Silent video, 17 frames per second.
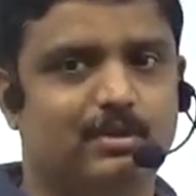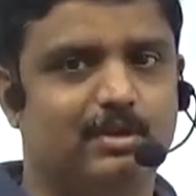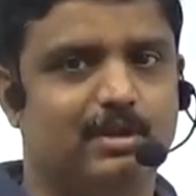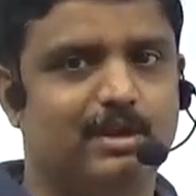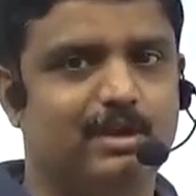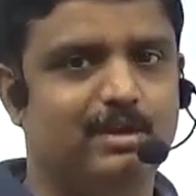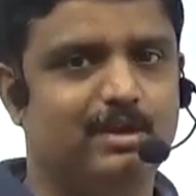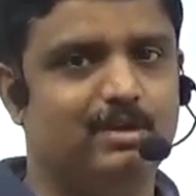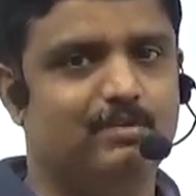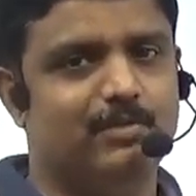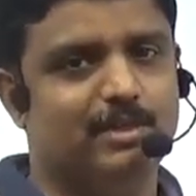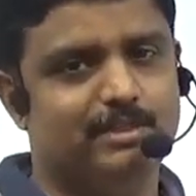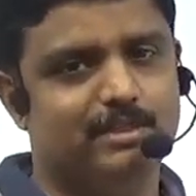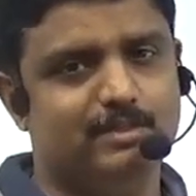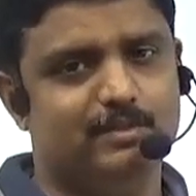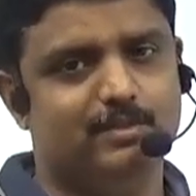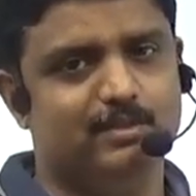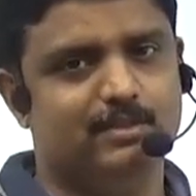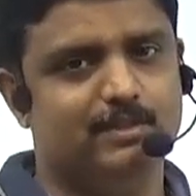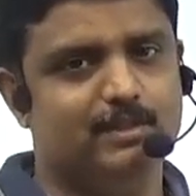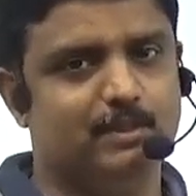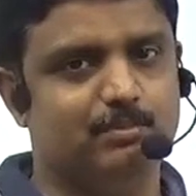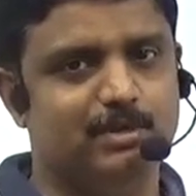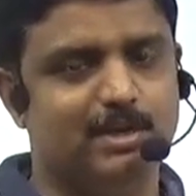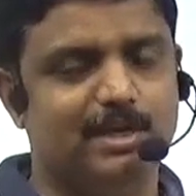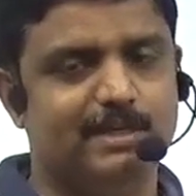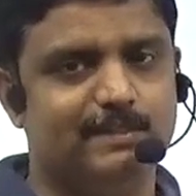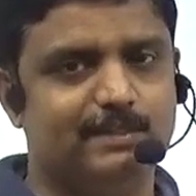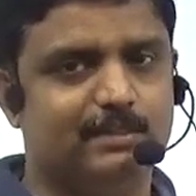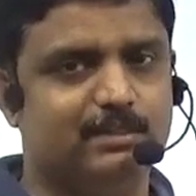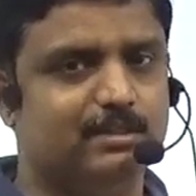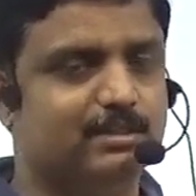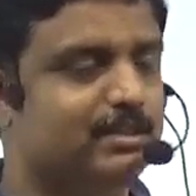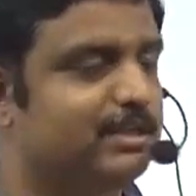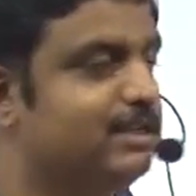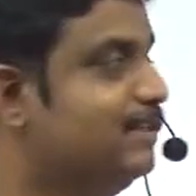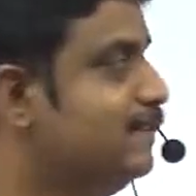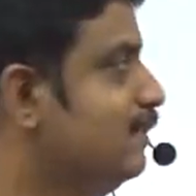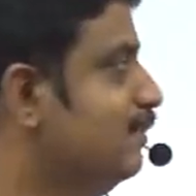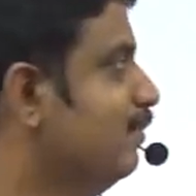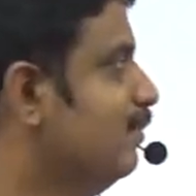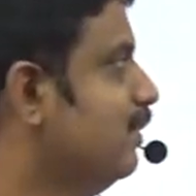Getting it? We're just summarizing the things.